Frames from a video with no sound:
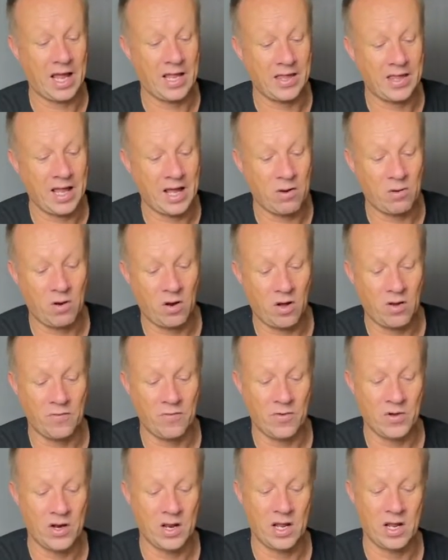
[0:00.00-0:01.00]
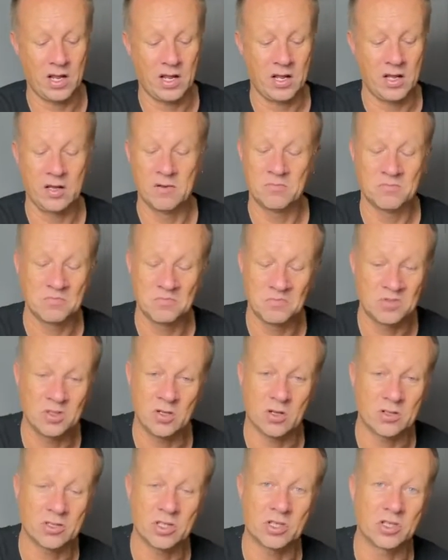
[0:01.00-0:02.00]
they'll often
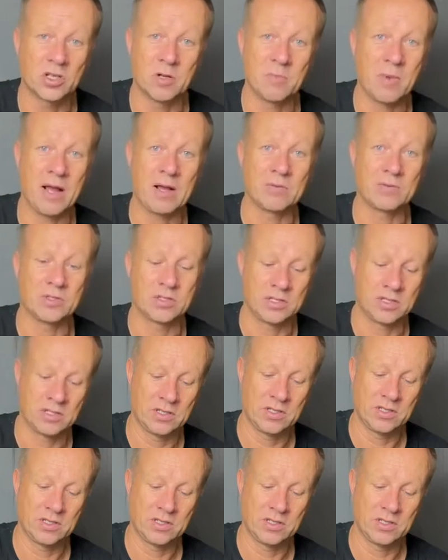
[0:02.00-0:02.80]
not touch a mouse,